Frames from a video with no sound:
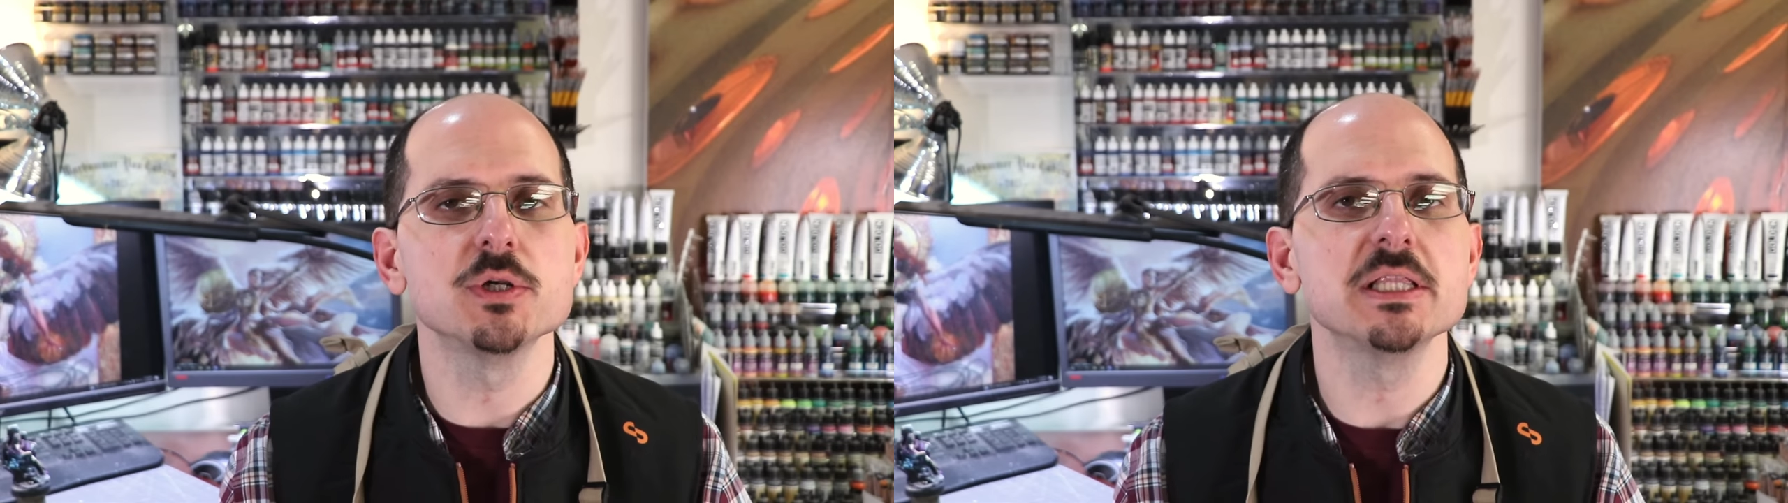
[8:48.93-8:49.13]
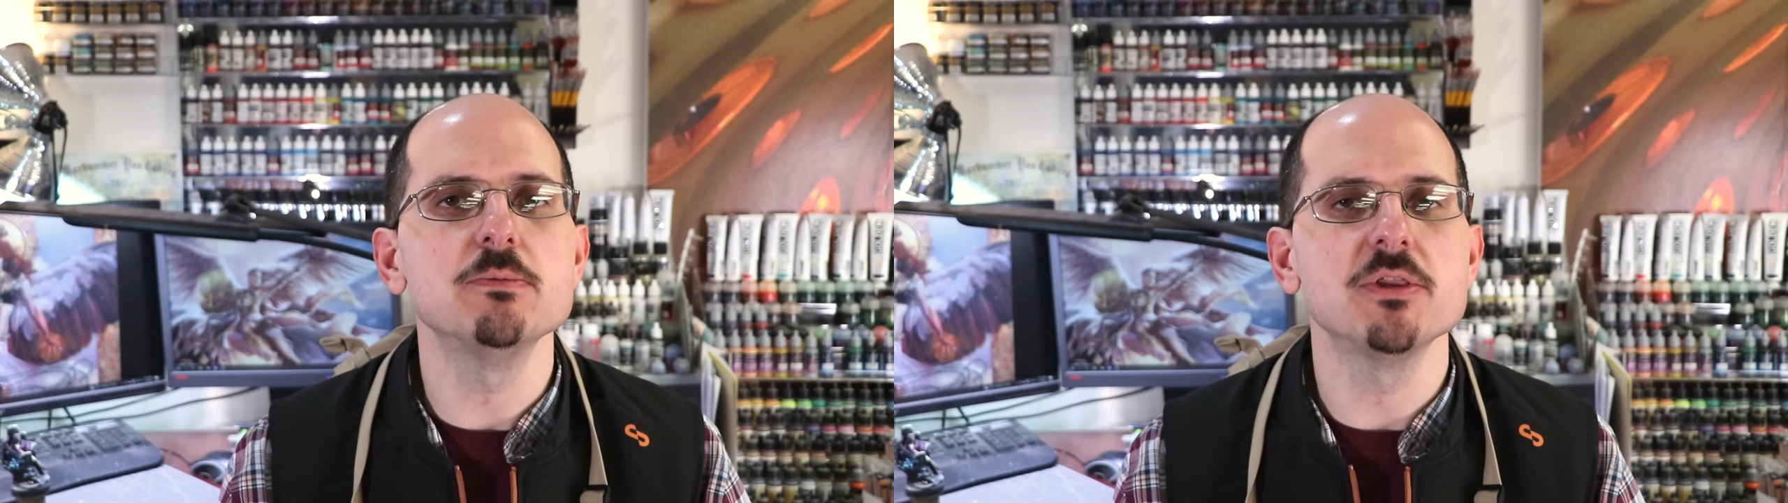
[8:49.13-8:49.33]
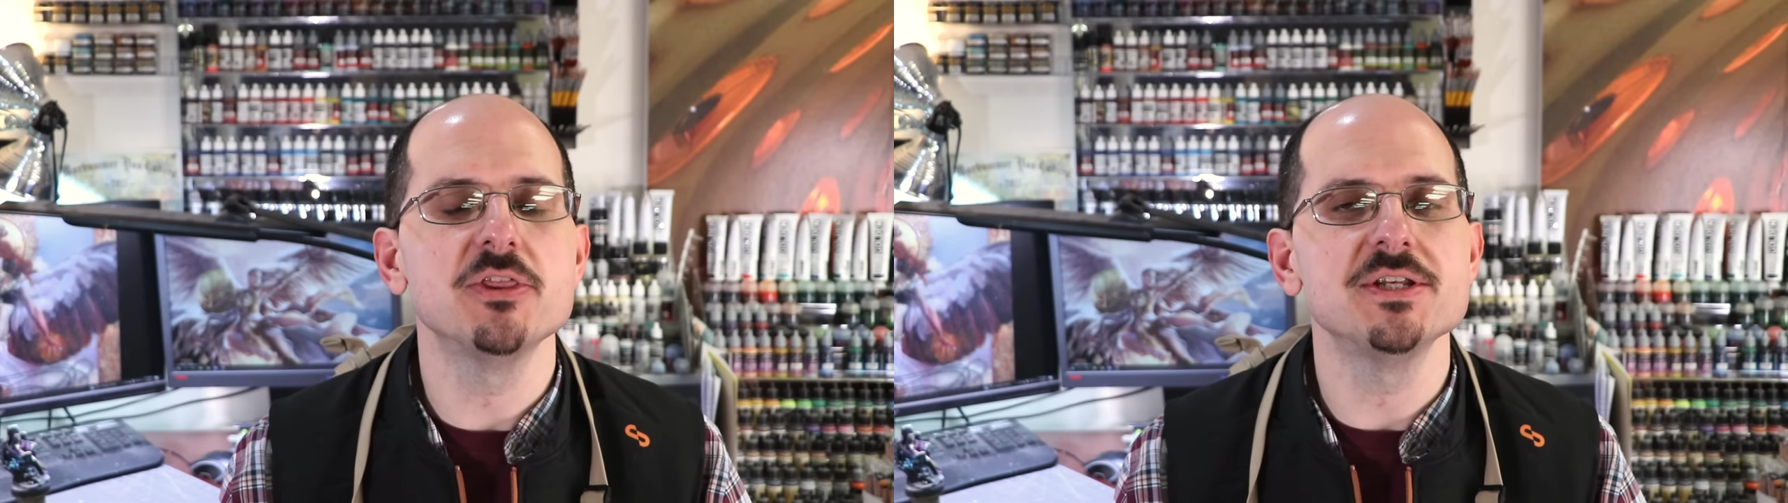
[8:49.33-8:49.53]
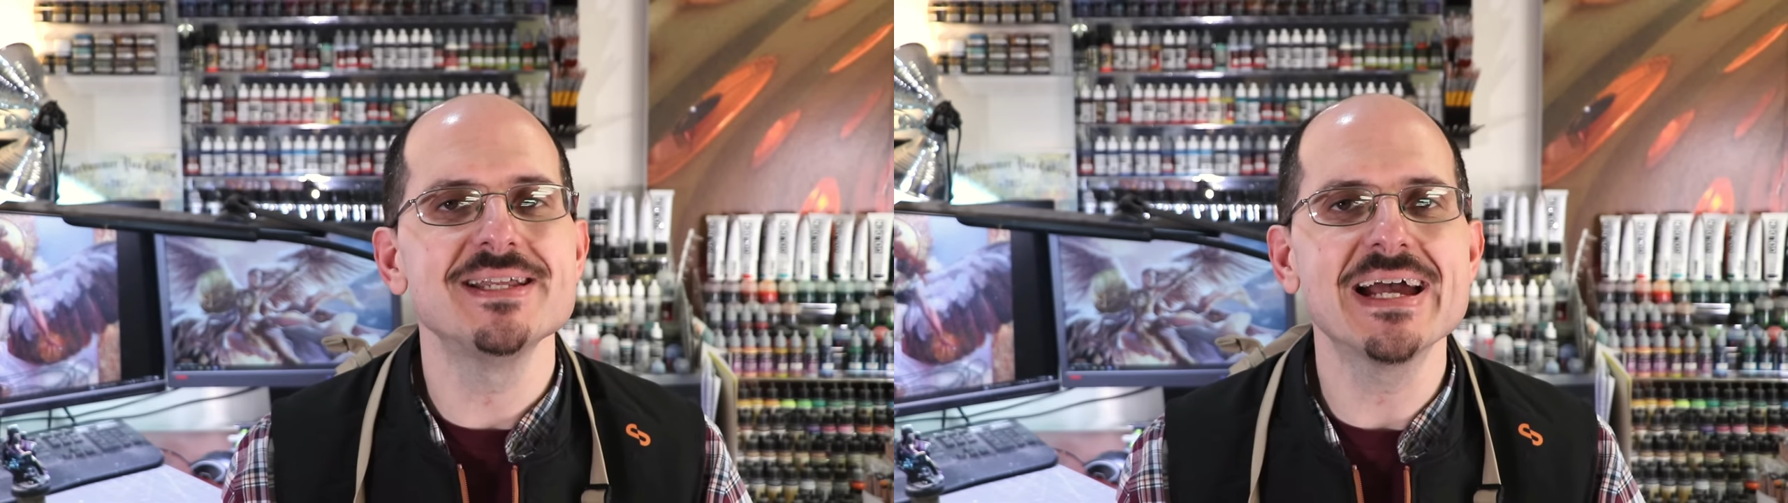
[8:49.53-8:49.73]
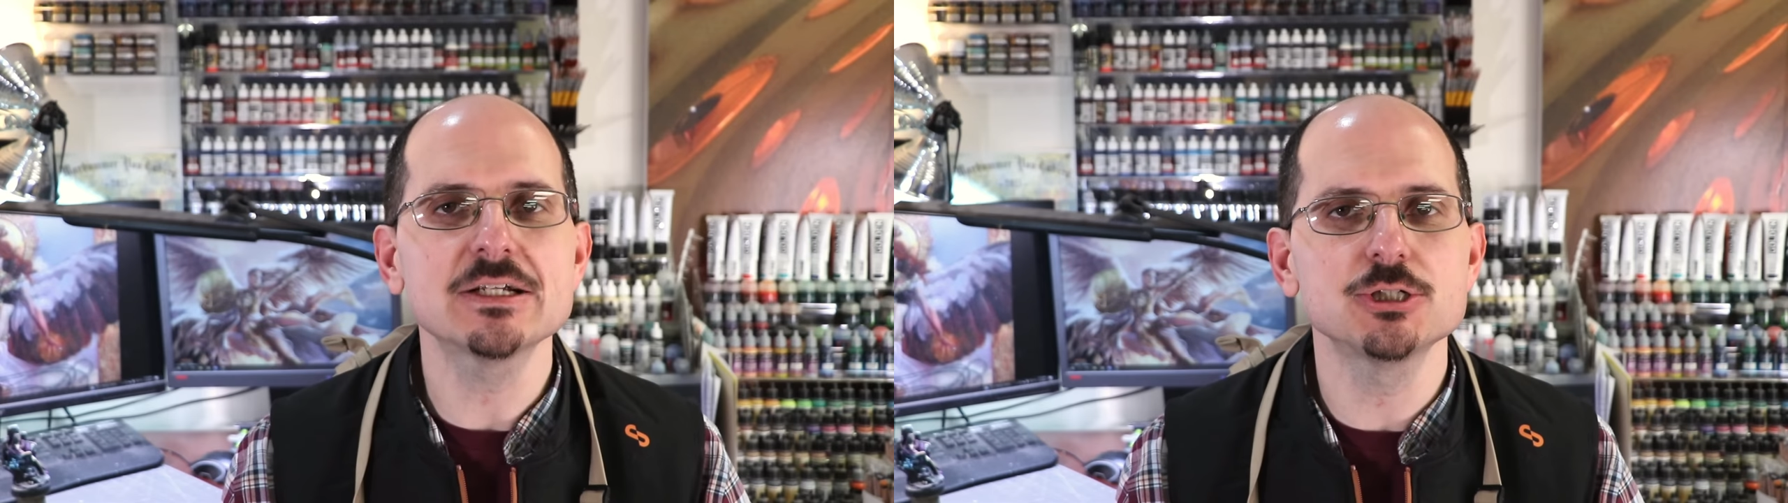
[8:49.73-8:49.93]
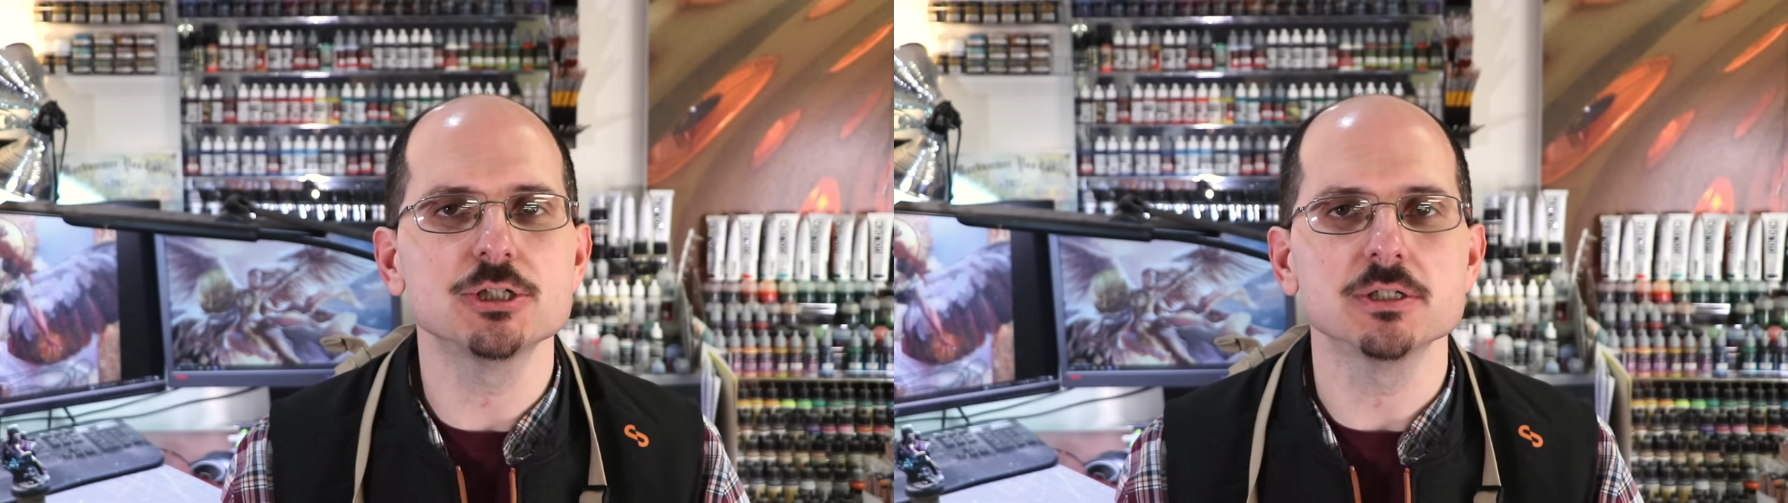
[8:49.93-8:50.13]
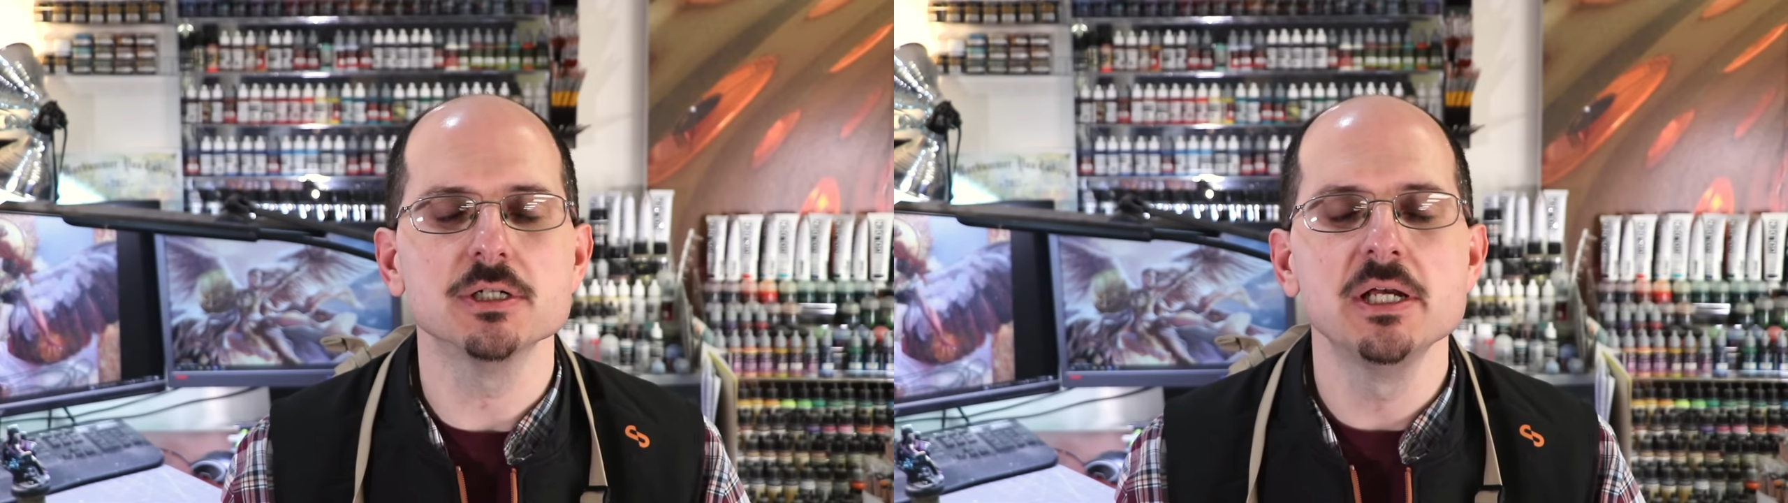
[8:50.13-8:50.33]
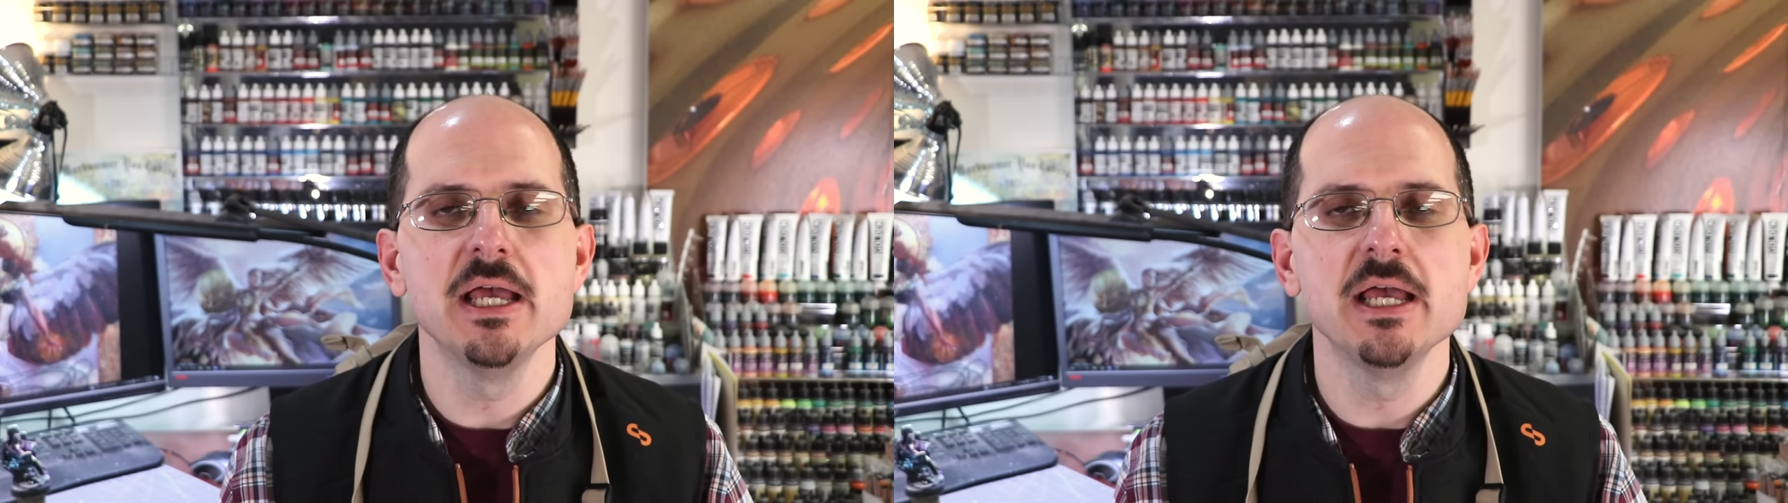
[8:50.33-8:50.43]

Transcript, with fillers: really with the texture,